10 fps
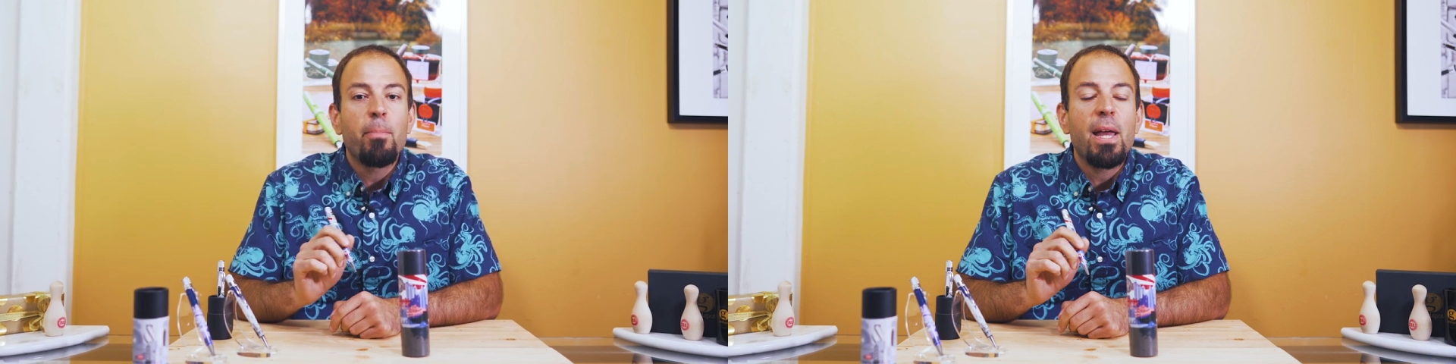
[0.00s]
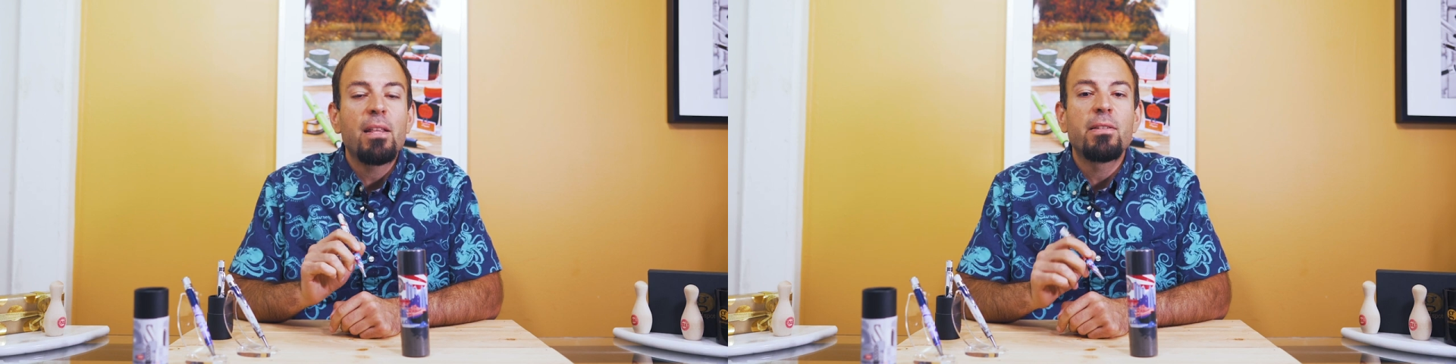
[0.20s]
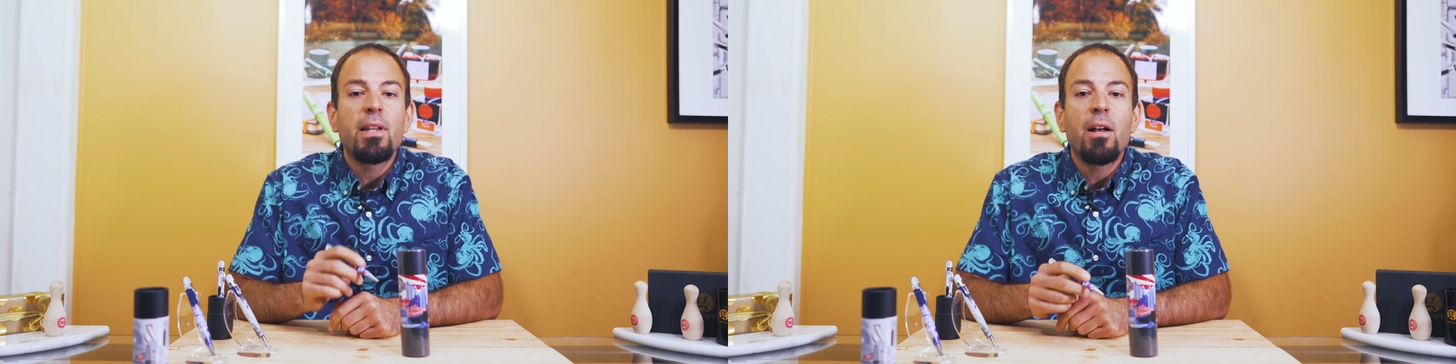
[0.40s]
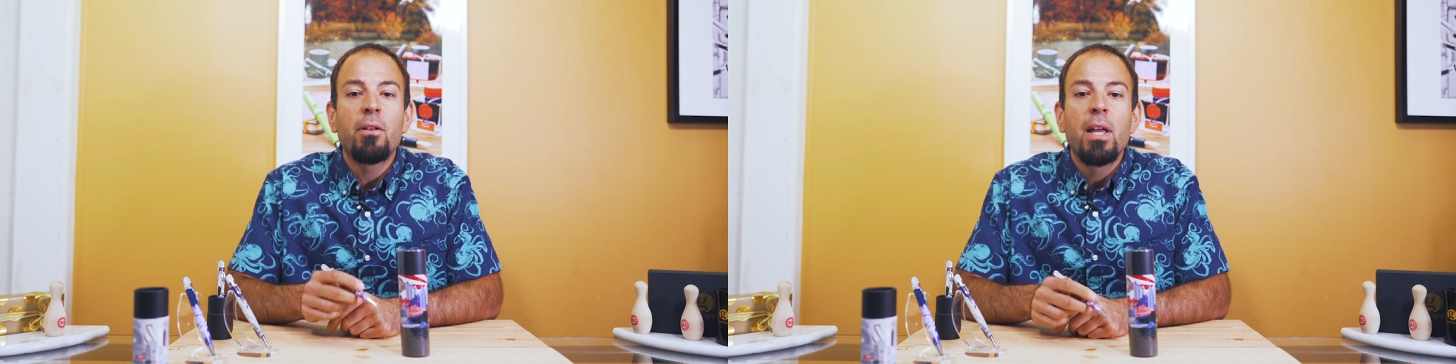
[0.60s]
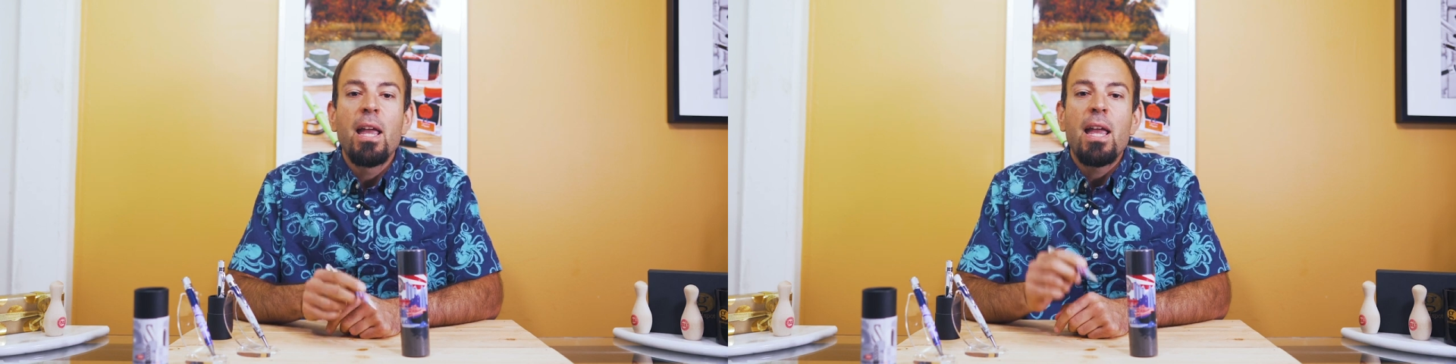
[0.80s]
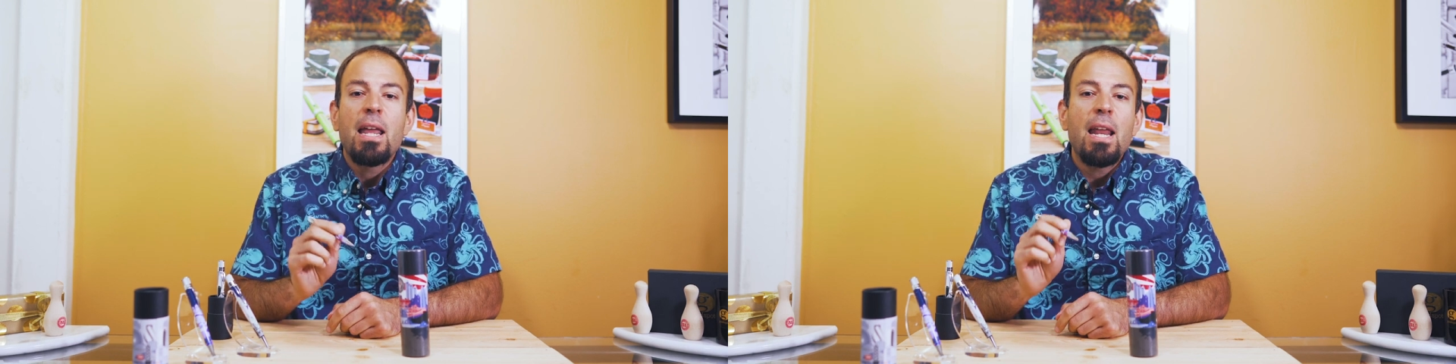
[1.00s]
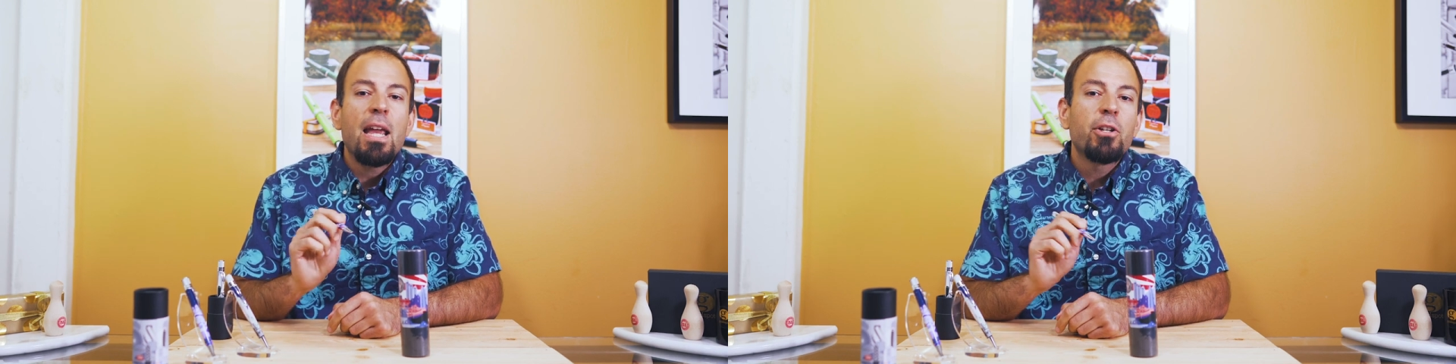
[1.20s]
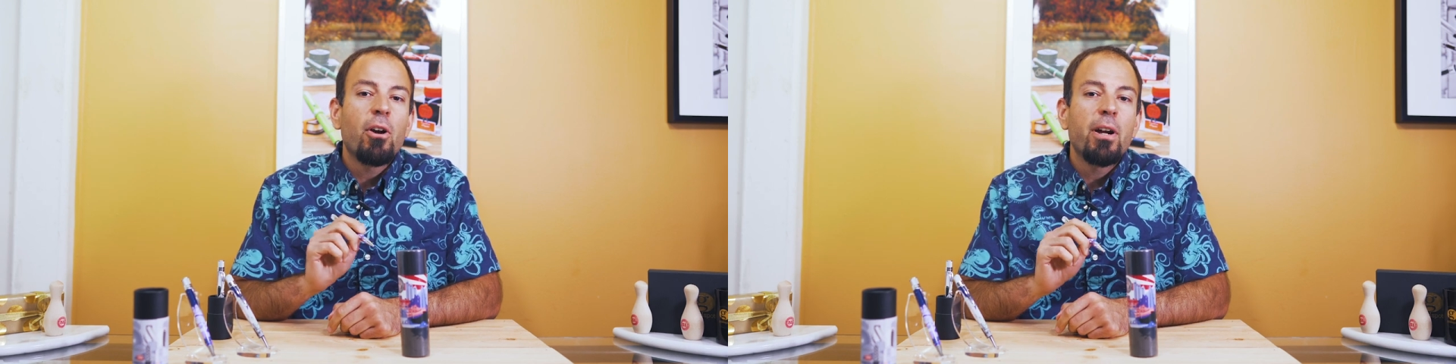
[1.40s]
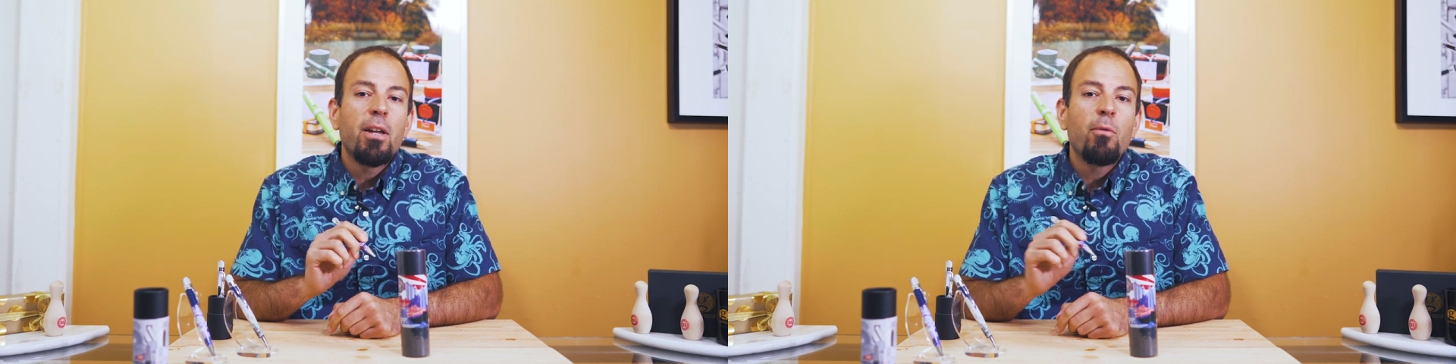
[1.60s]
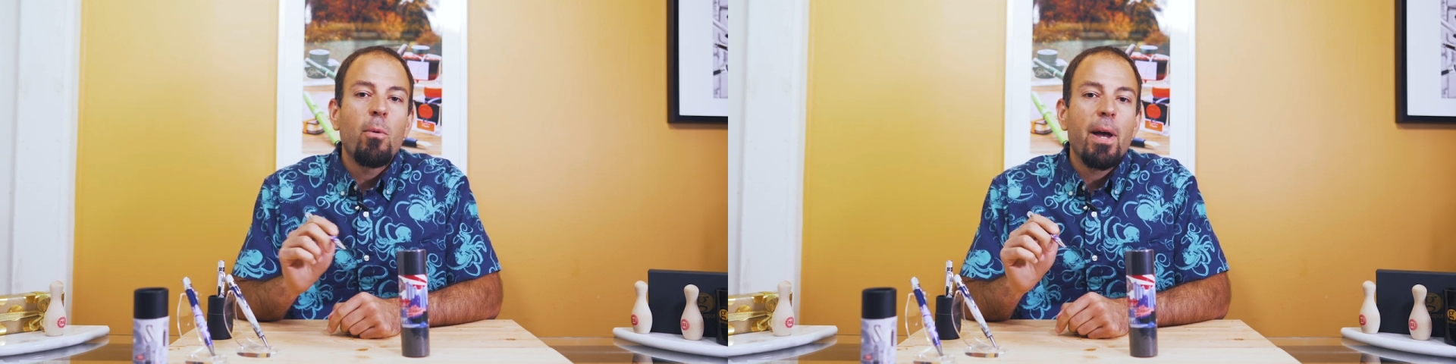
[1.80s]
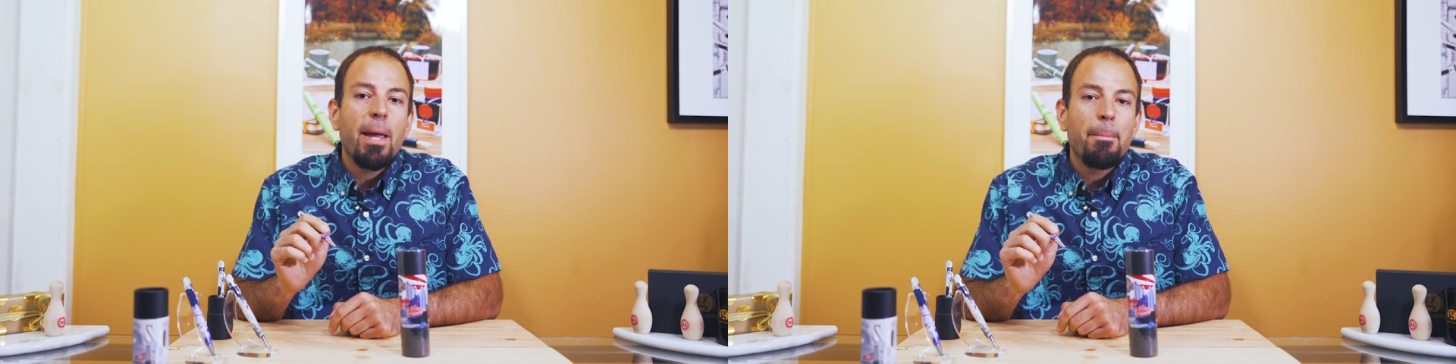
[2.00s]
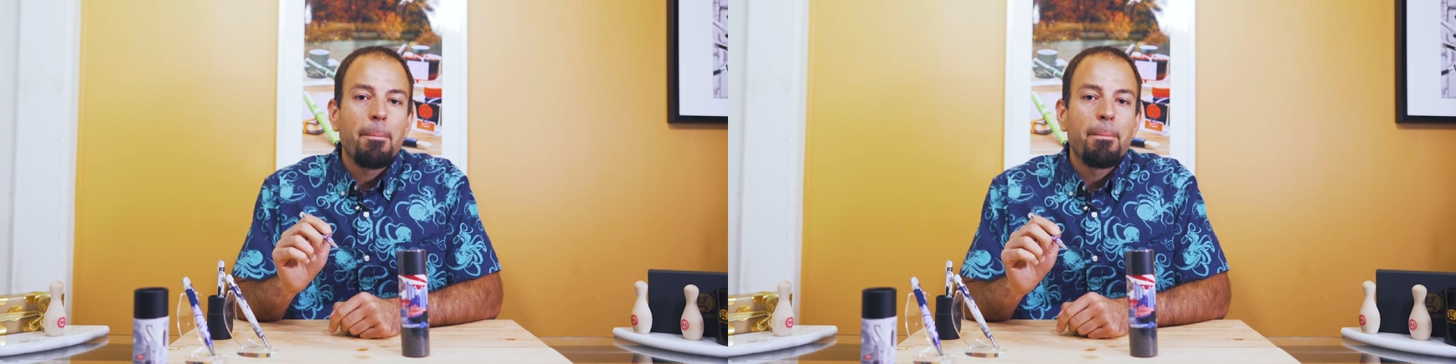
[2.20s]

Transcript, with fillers: Pen Sale and enter our giveaway.